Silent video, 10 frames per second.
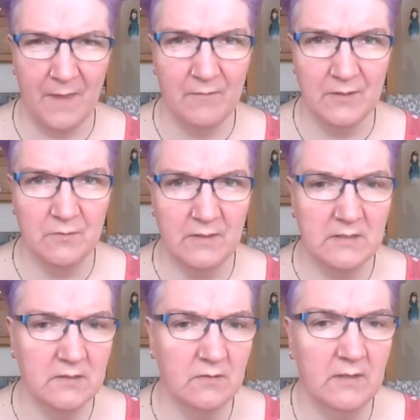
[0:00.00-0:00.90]
you do need
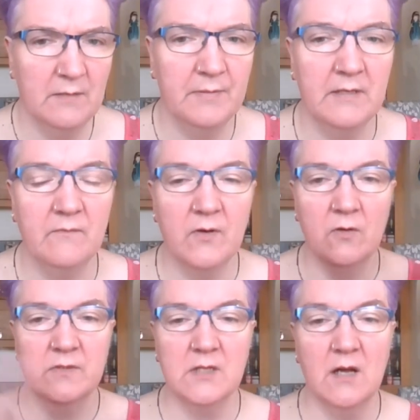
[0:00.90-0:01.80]
to do that, but it
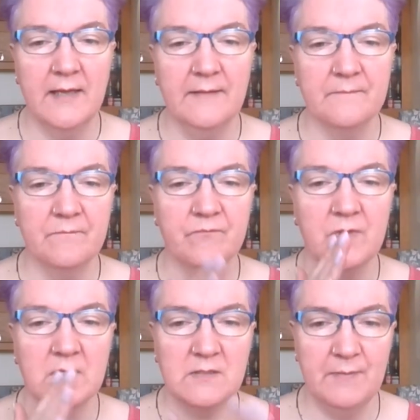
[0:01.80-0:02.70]
involves dyeing,
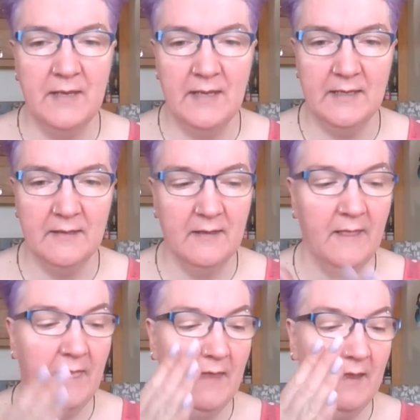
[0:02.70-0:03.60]
spinning,
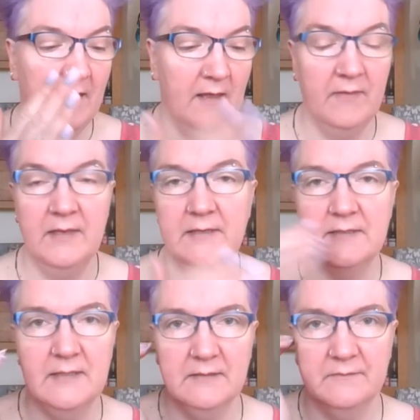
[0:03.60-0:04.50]
and then
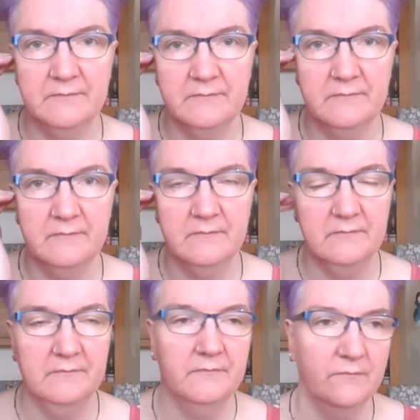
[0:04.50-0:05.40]
knitting,
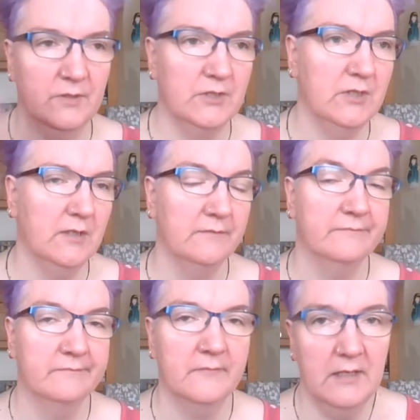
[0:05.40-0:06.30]
which, you know,
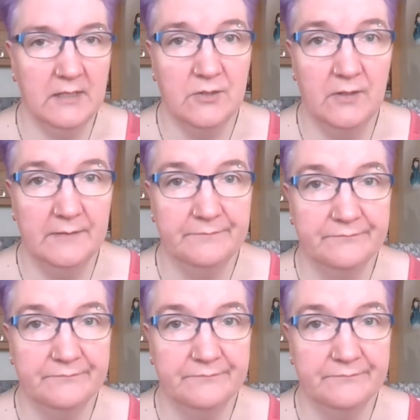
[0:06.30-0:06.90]
I can do that.